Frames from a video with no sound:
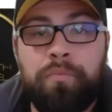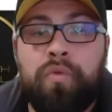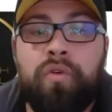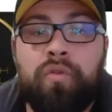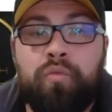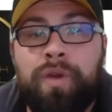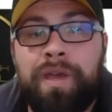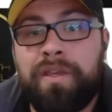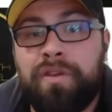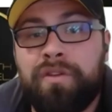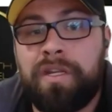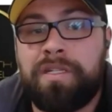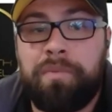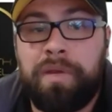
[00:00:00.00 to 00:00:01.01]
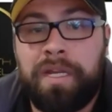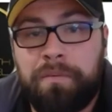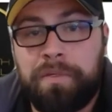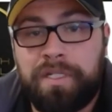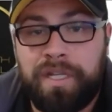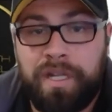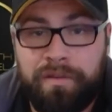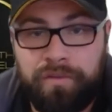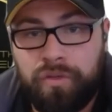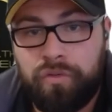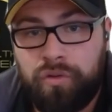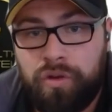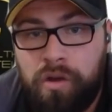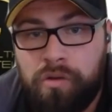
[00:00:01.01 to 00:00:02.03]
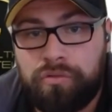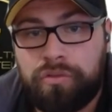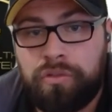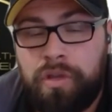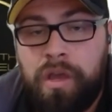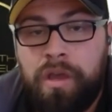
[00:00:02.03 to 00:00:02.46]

point where you need to be achieving your goals.